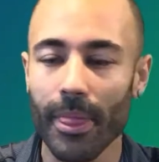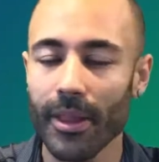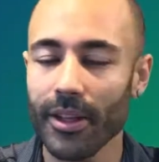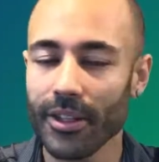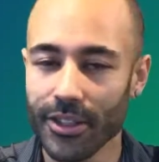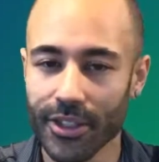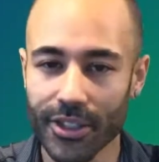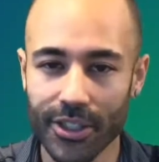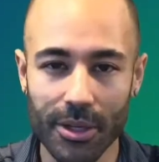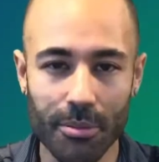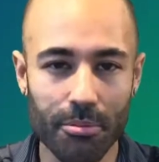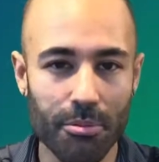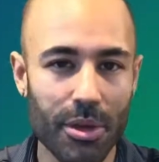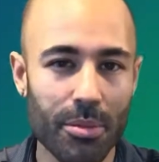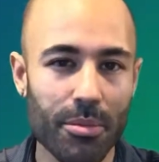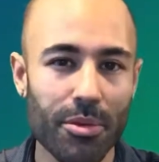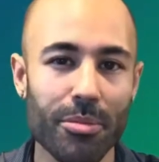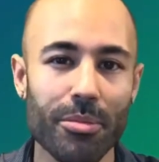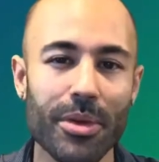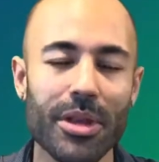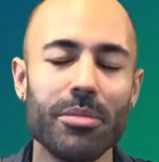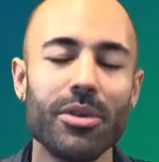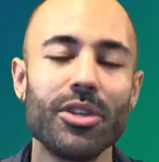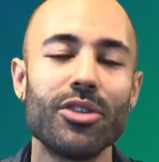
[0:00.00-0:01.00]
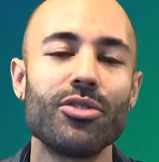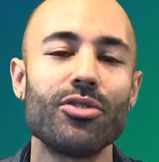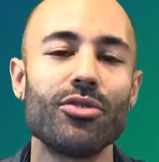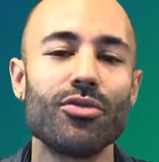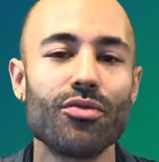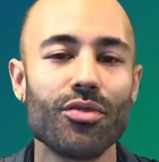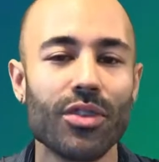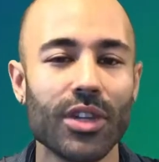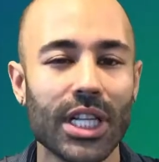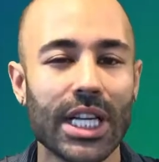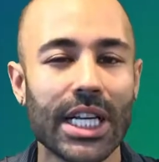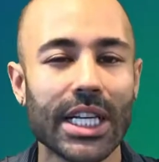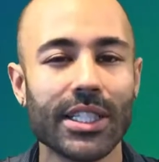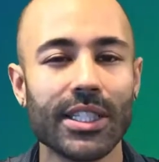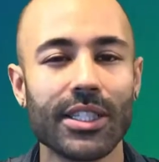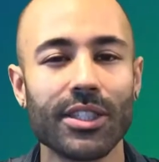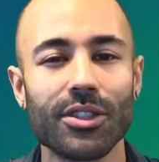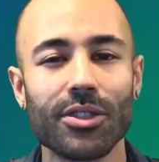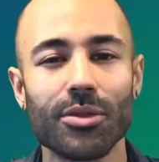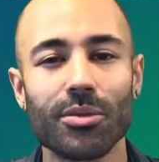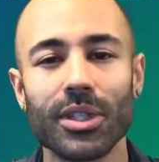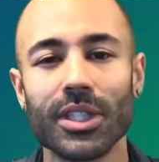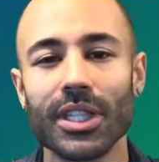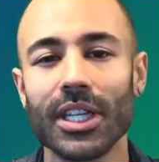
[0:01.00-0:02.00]
To some people, it may be too relaxing
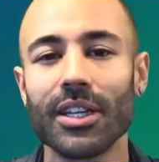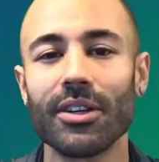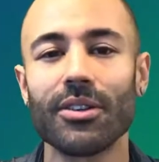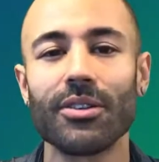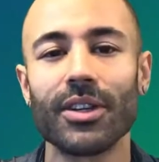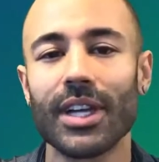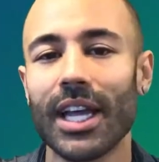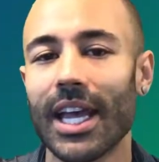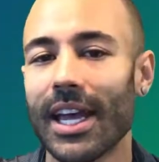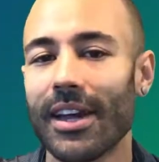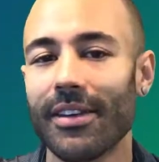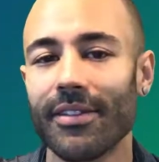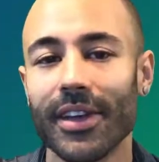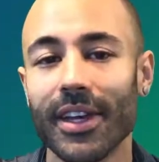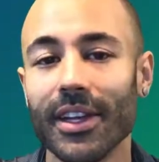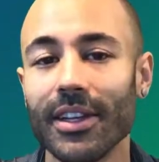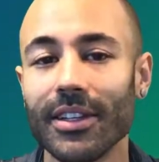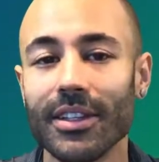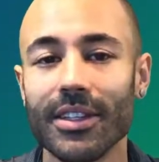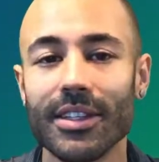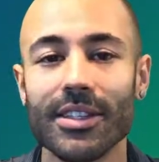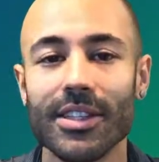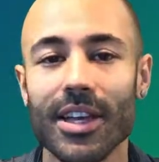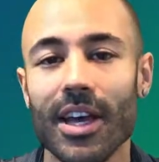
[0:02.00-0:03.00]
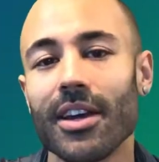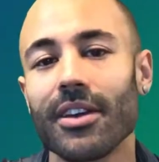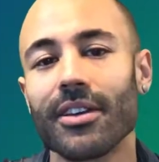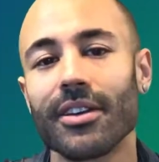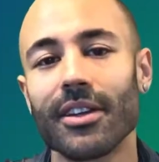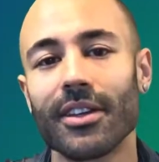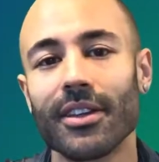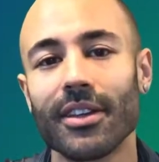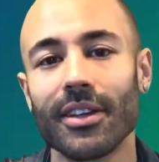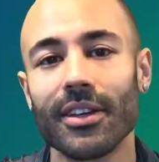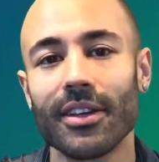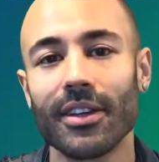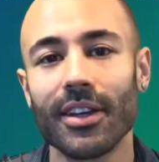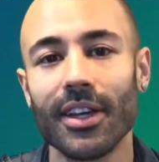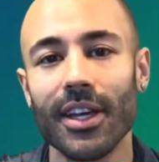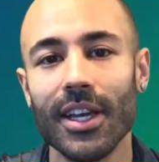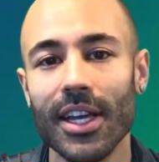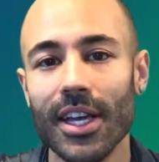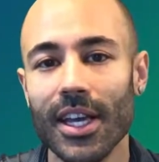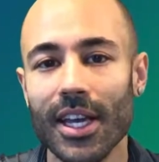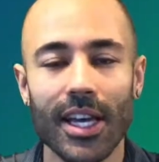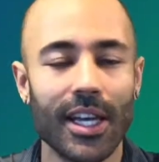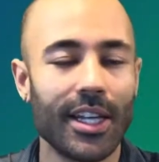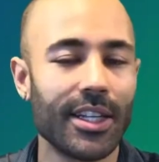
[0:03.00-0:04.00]
to where they don't have any desire to think.
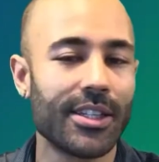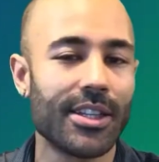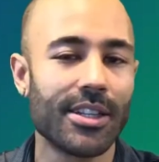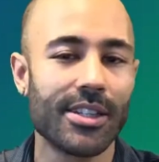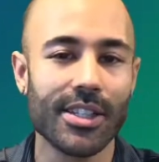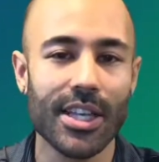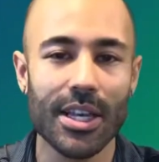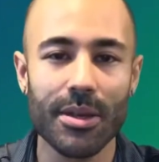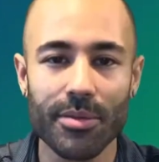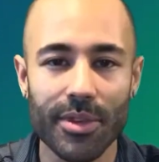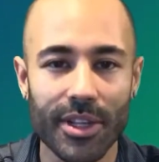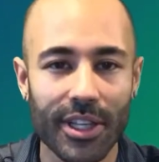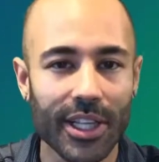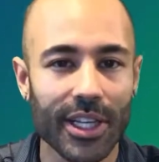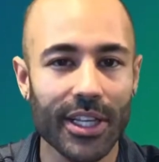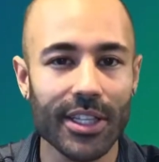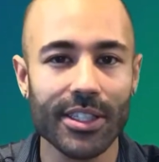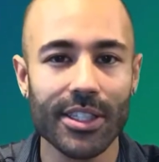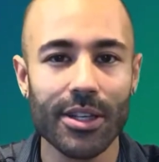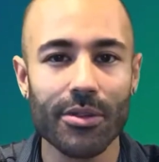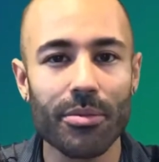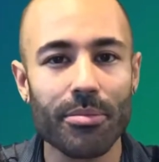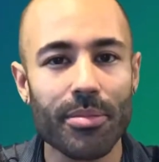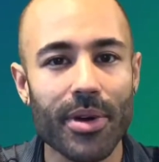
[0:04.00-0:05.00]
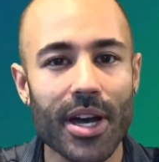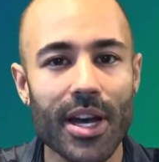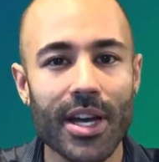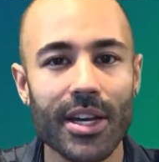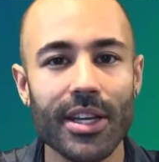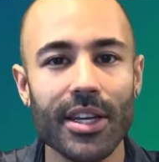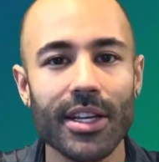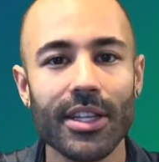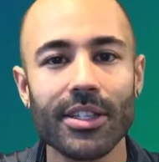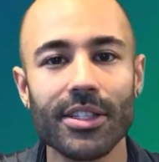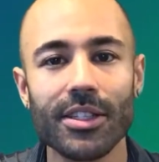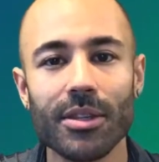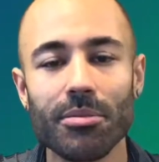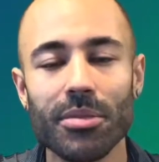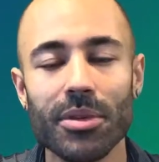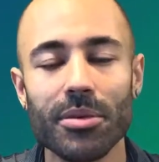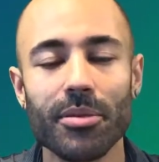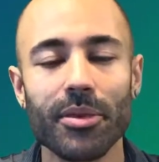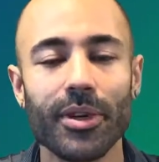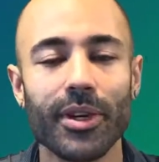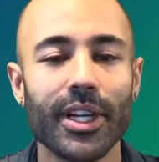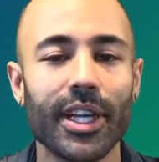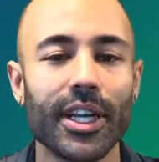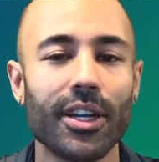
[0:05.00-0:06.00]
And it's the same thing, like I said, with pinene. Some people
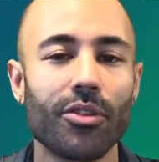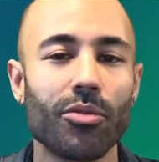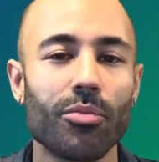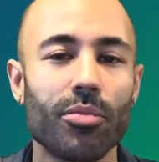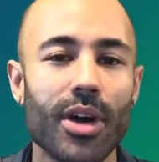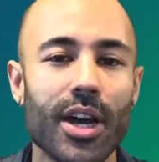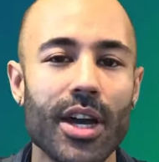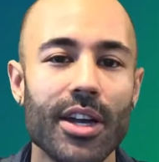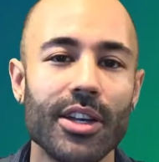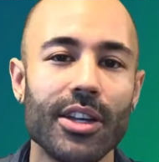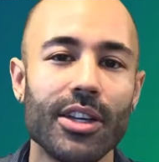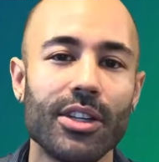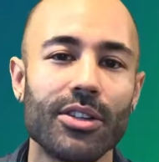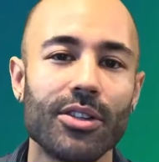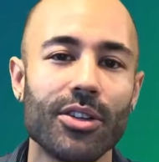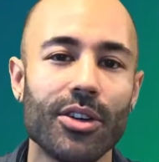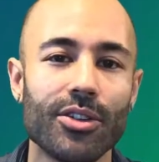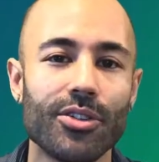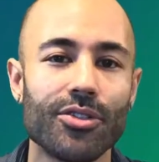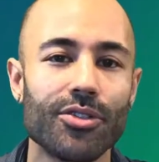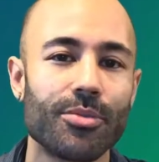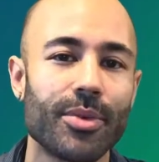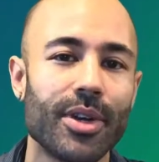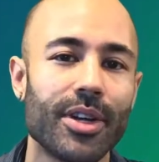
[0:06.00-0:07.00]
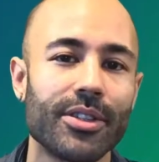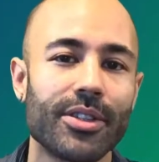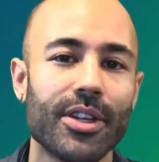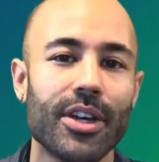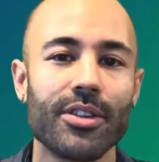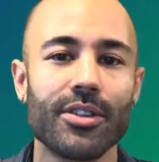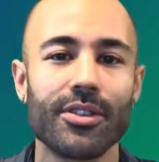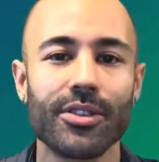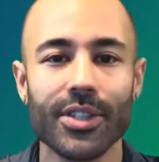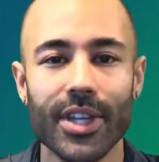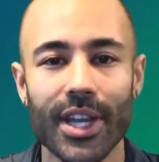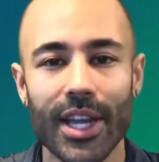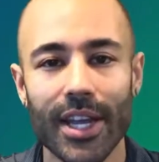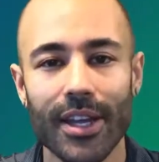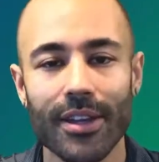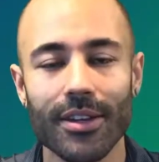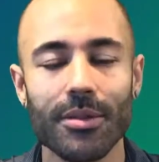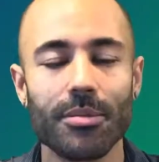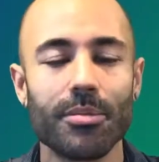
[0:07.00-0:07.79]
can handle pinene in larger amounts, others can't.